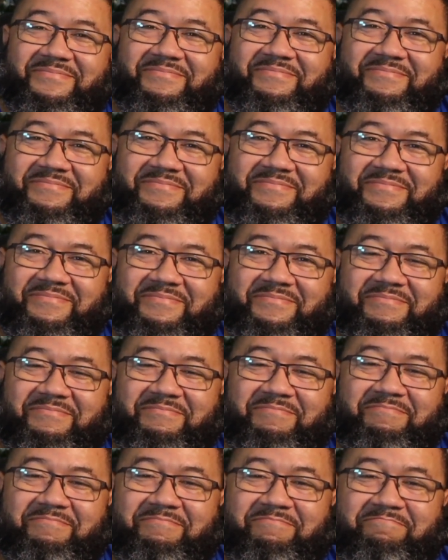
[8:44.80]

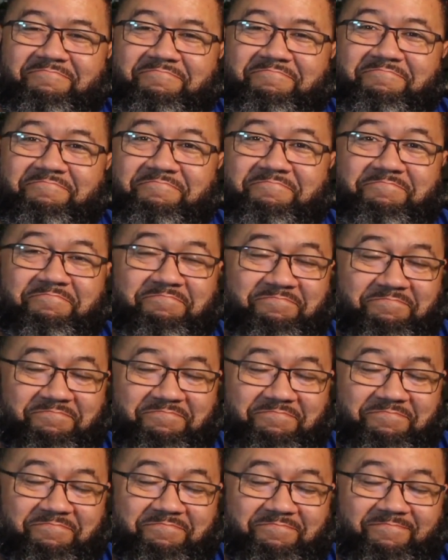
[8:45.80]

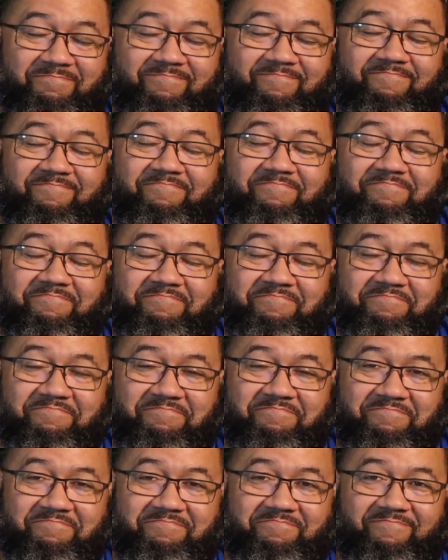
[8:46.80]

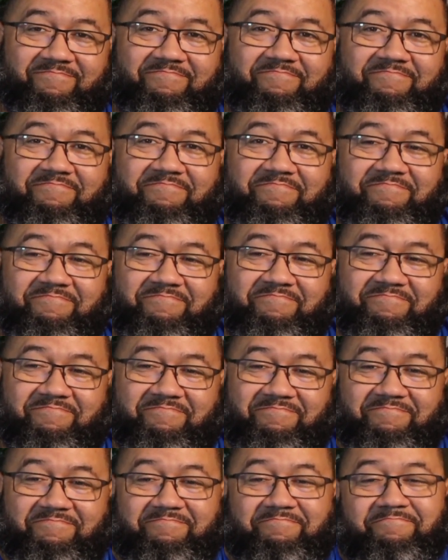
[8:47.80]

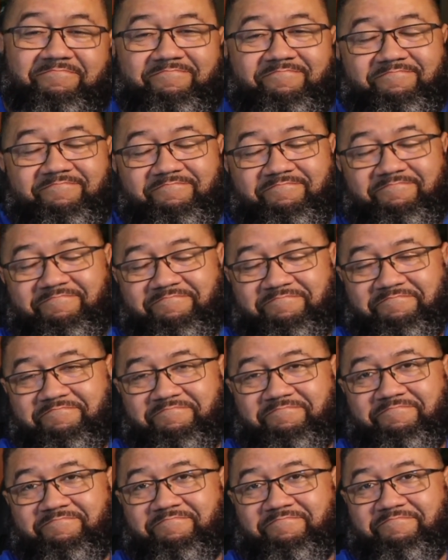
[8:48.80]

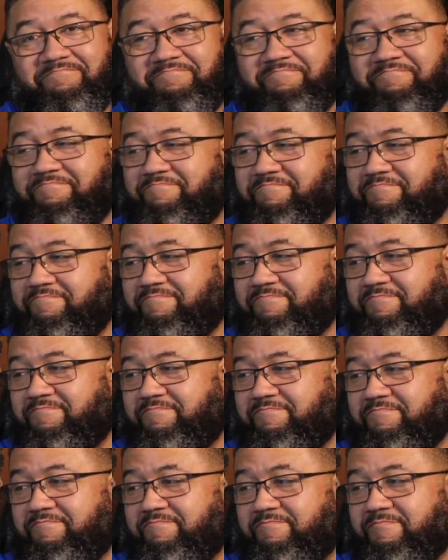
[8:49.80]

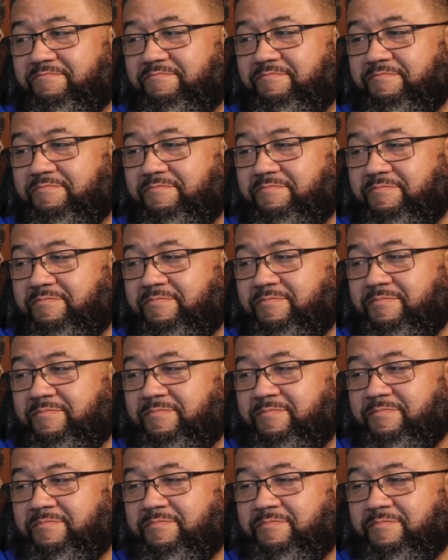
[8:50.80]

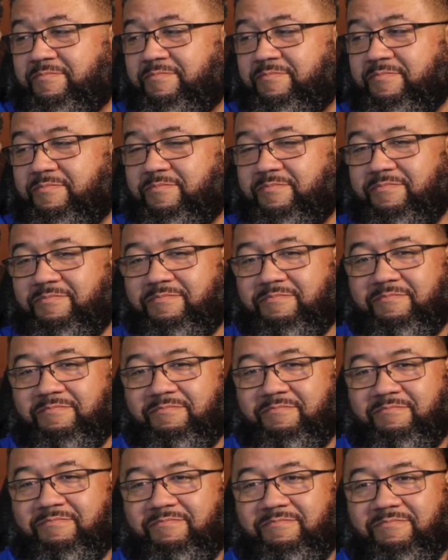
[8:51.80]
No words are spoken by the person on screen.